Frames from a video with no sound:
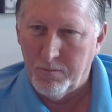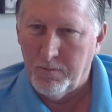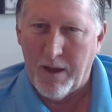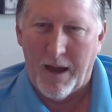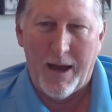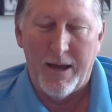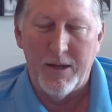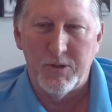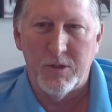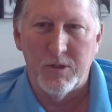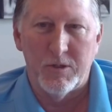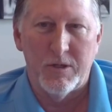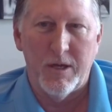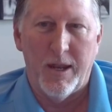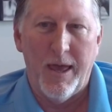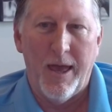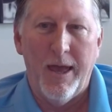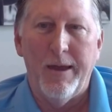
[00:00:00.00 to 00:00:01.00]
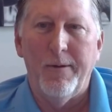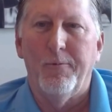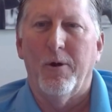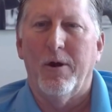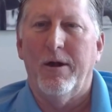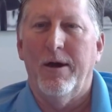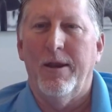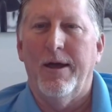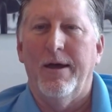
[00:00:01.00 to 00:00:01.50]
guys and said, "Hey, you're
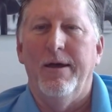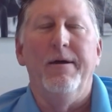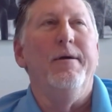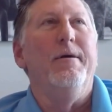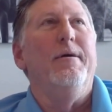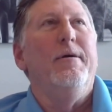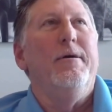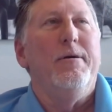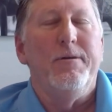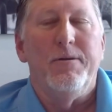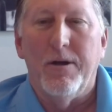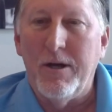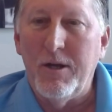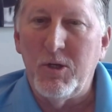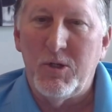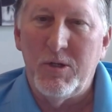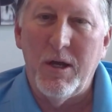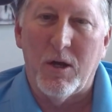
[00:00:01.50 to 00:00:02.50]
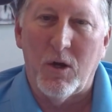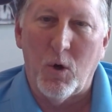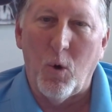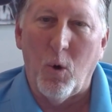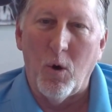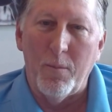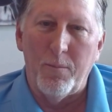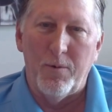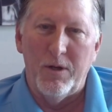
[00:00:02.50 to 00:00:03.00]
gonna see a
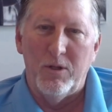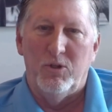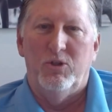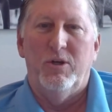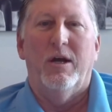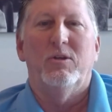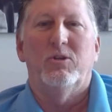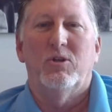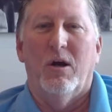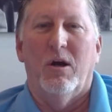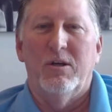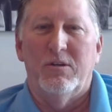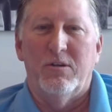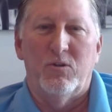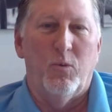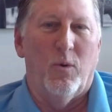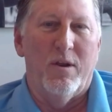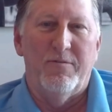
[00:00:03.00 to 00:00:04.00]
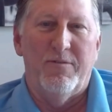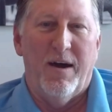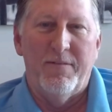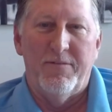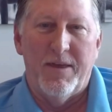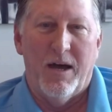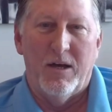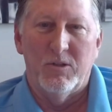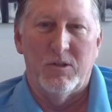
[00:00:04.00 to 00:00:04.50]
corporate jet charge of
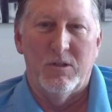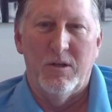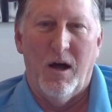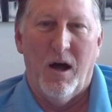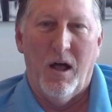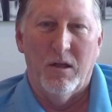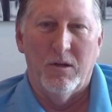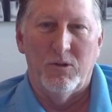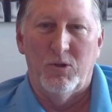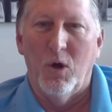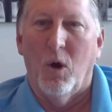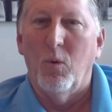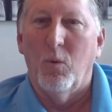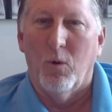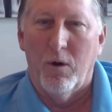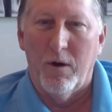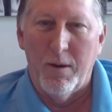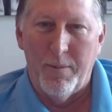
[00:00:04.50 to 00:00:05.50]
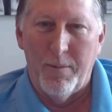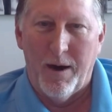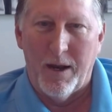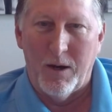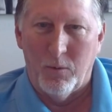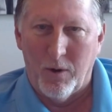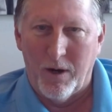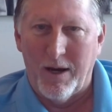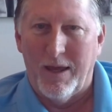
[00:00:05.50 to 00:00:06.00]
$25,000. Don't worry about
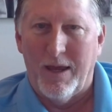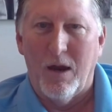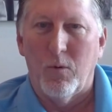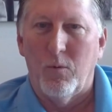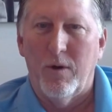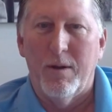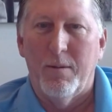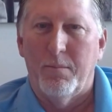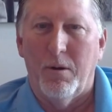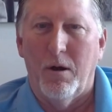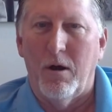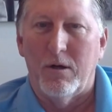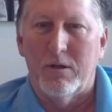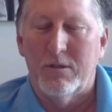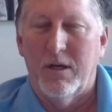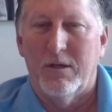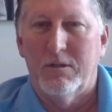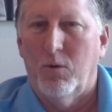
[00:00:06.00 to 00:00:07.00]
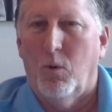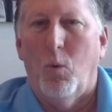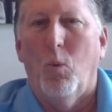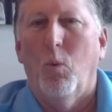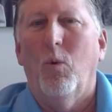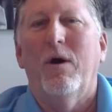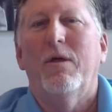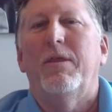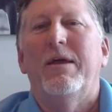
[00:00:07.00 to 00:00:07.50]
it. We're gonna get reimbursed." I said, "Well,
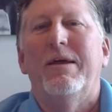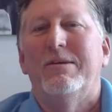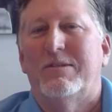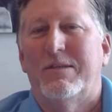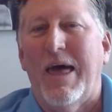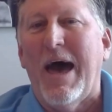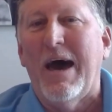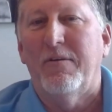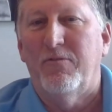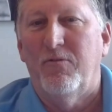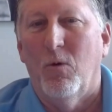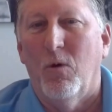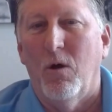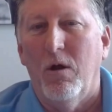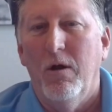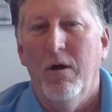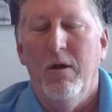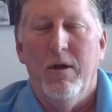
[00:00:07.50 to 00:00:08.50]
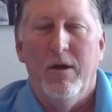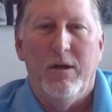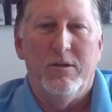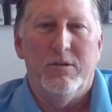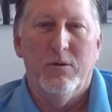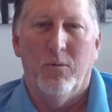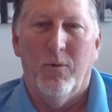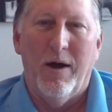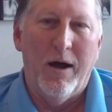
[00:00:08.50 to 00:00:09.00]
what is that for?" He
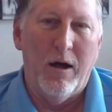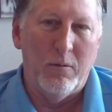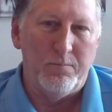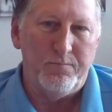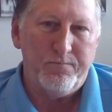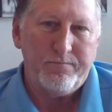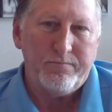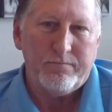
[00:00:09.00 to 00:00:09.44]
said, "Well,